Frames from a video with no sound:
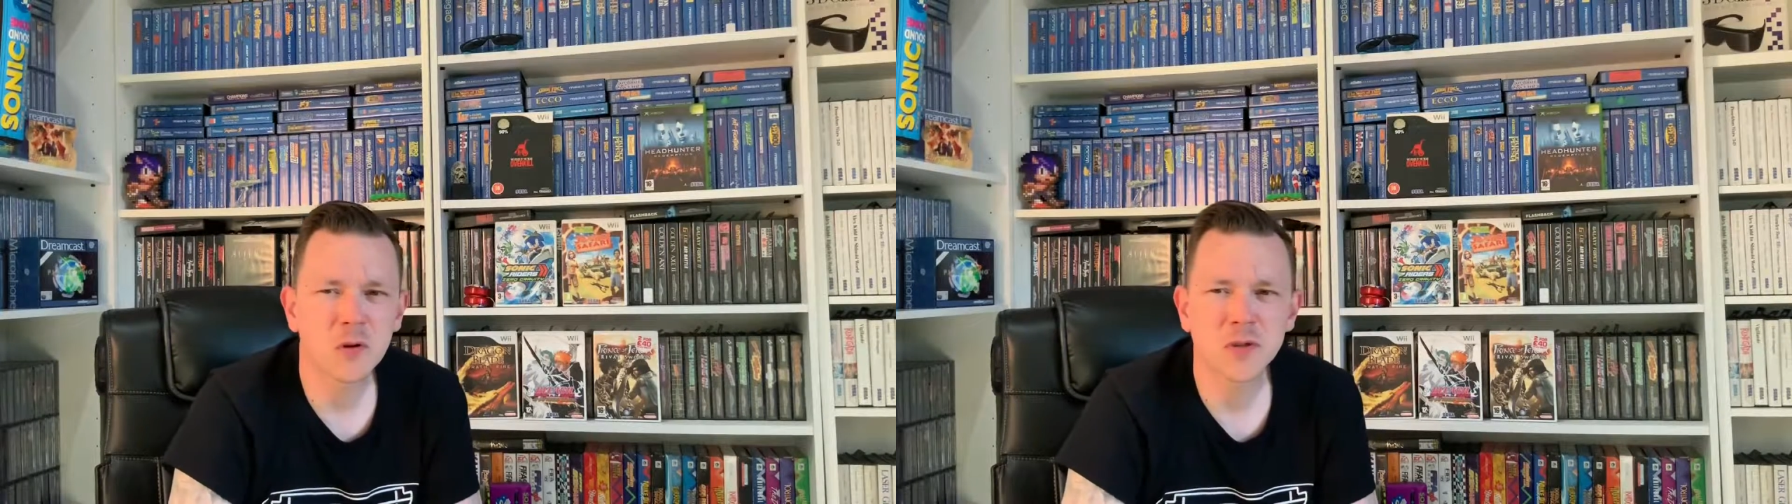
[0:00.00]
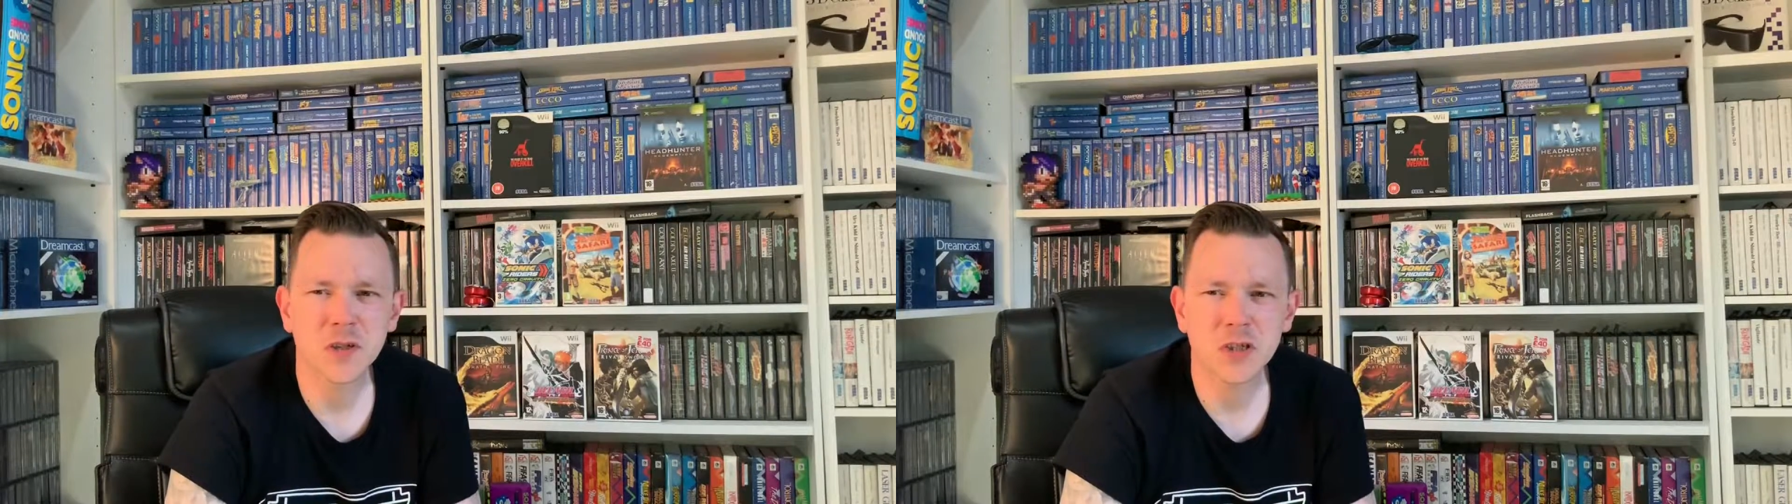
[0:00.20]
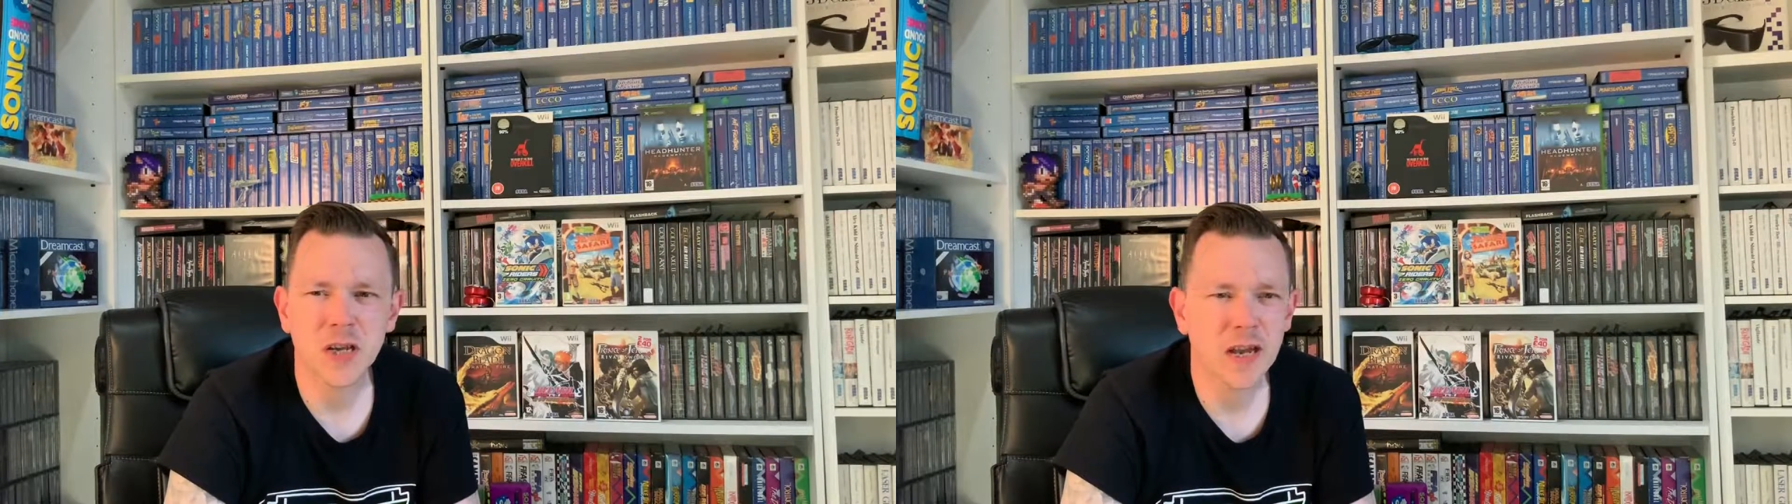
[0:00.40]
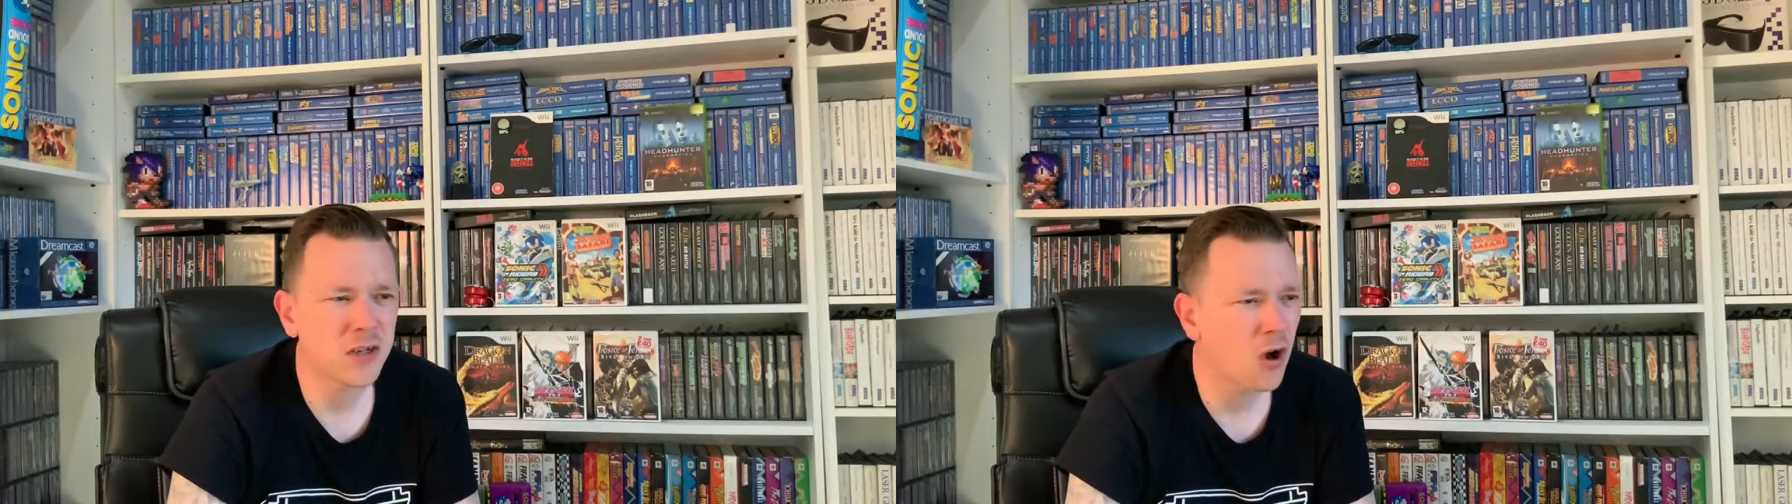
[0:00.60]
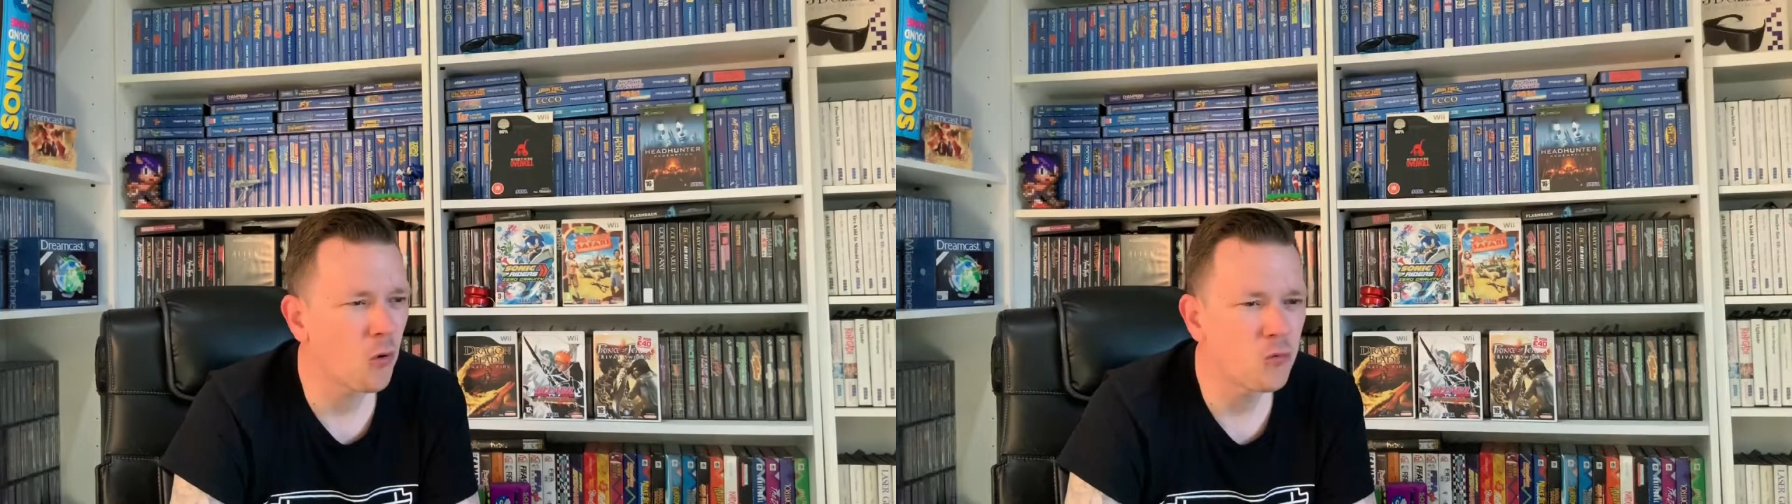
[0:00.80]
What was it? She
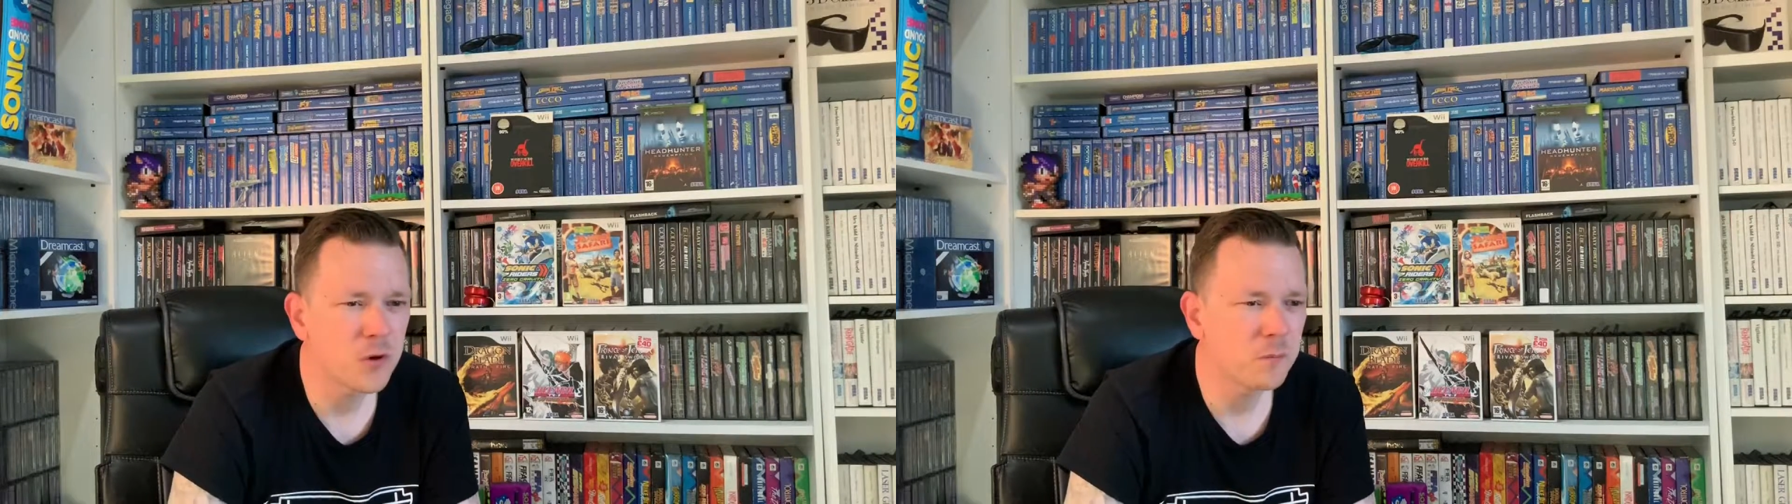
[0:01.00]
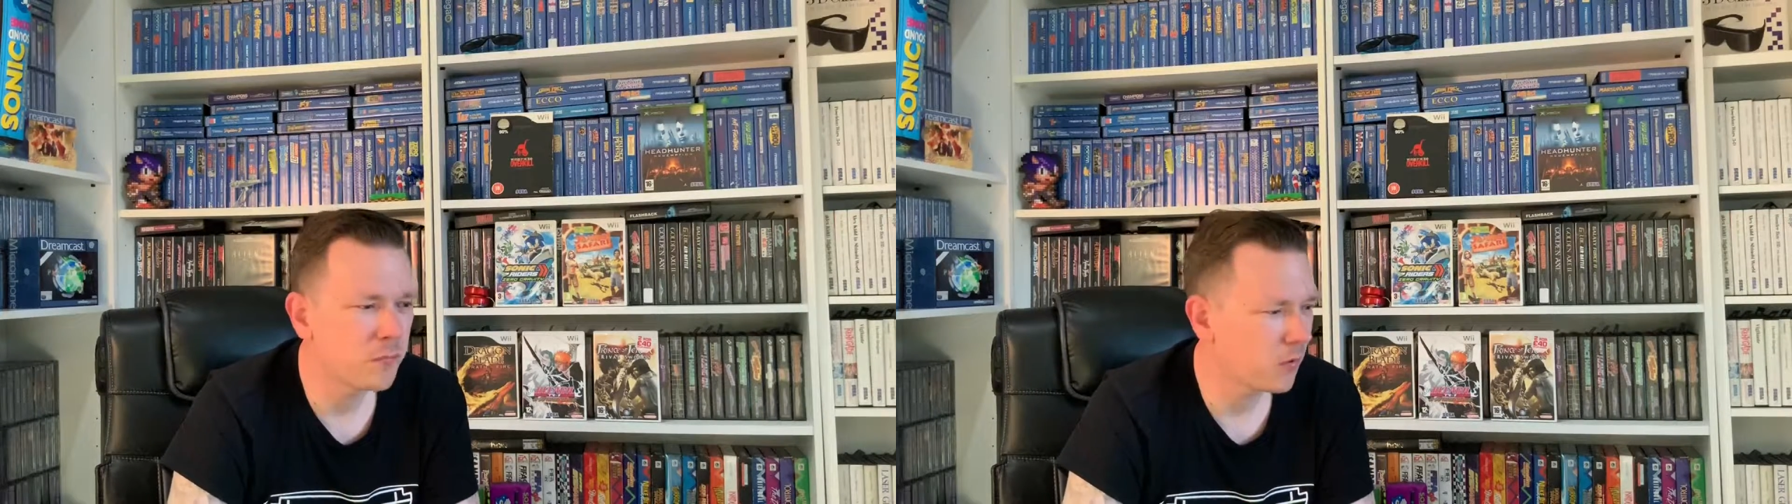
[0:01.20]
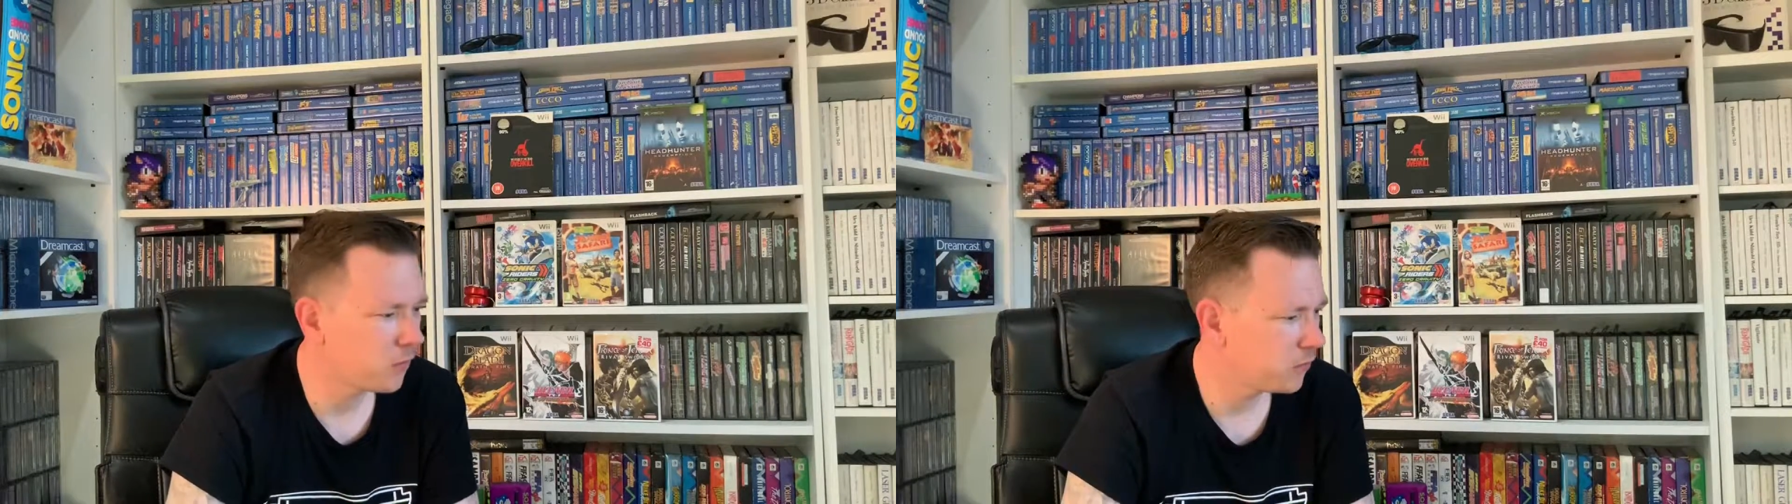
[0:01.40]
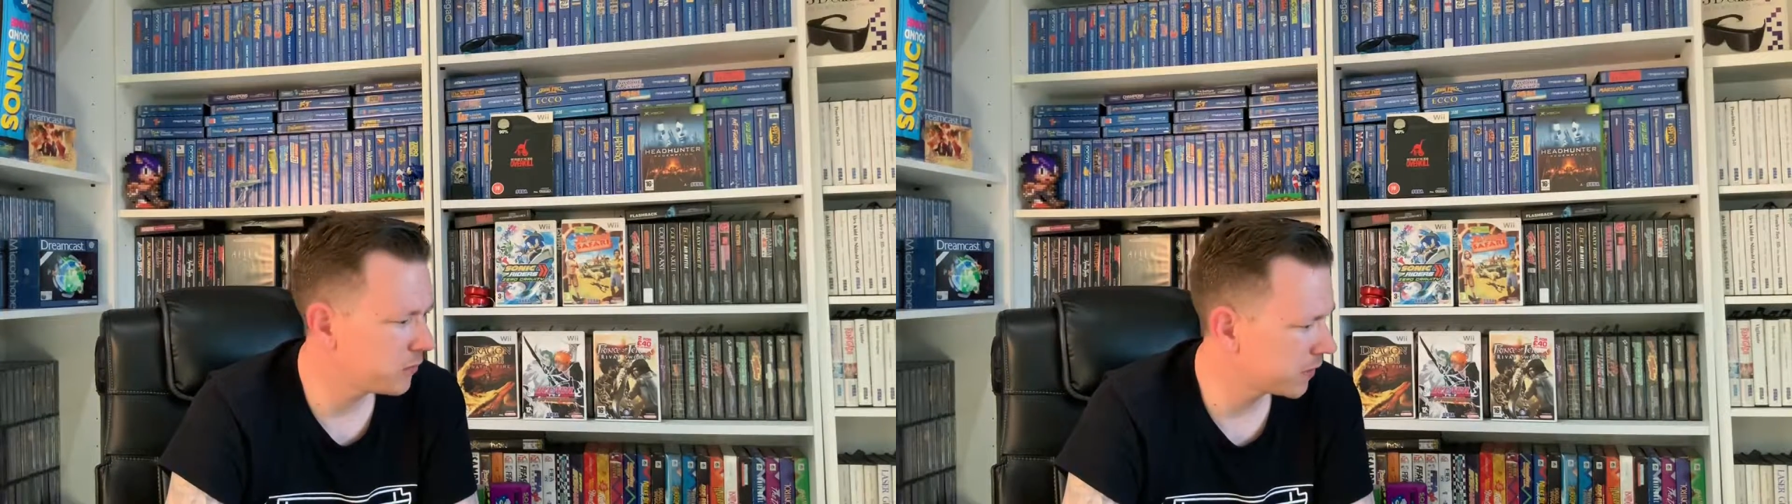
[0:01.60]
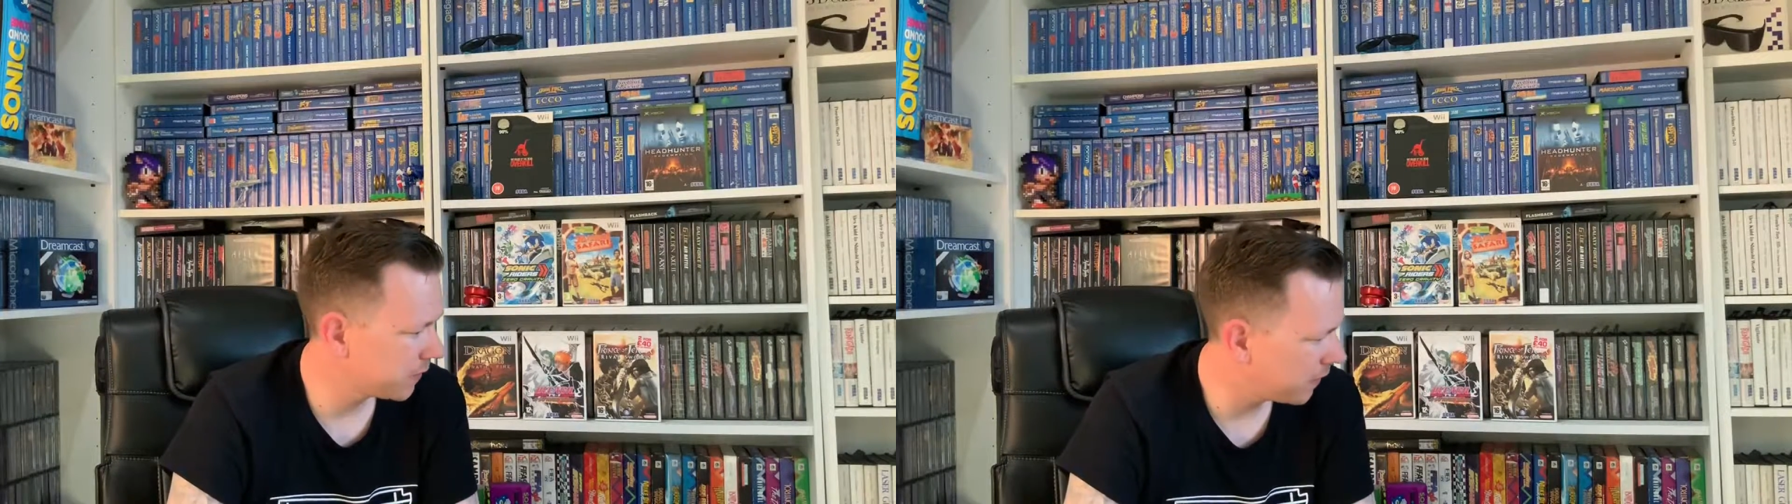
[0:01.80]
had Golden
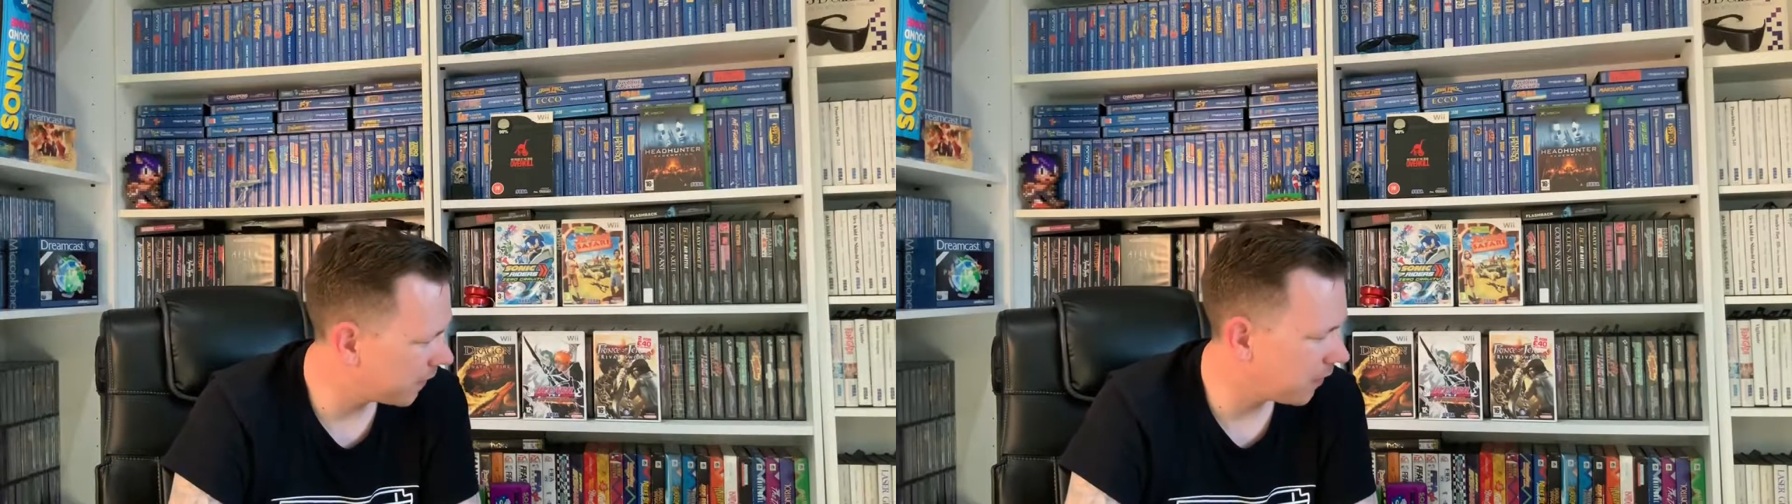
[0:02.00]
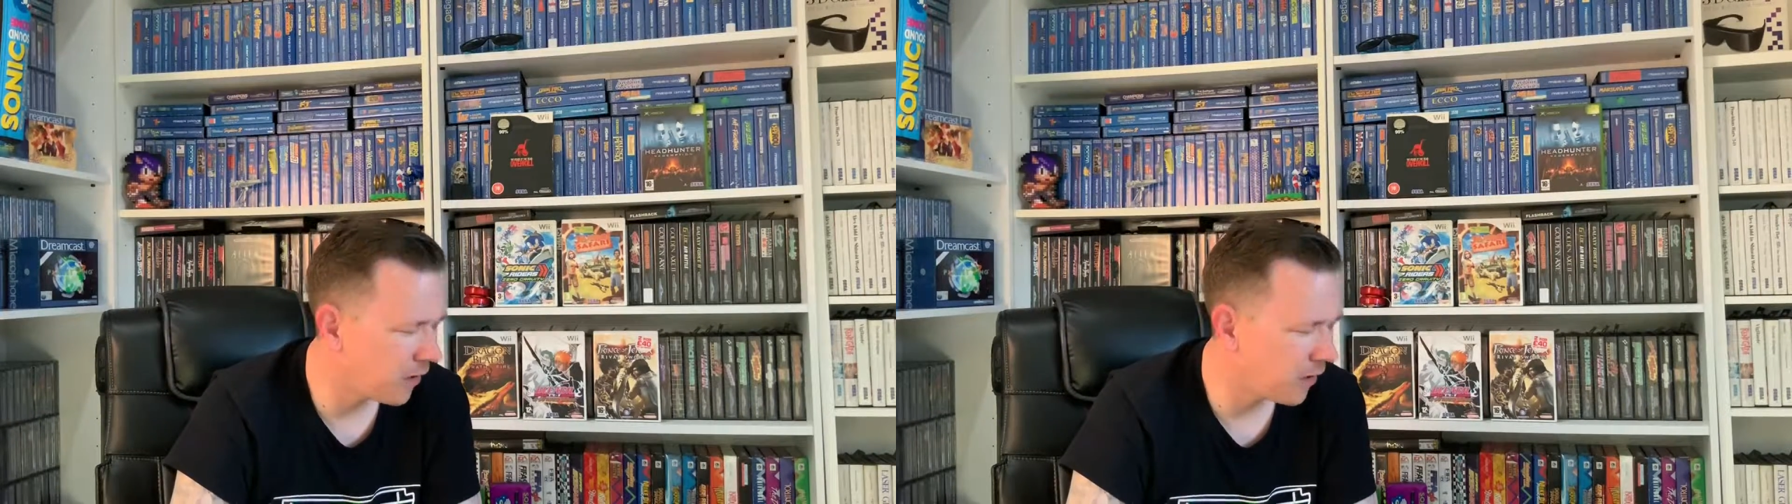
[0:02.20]
Balls and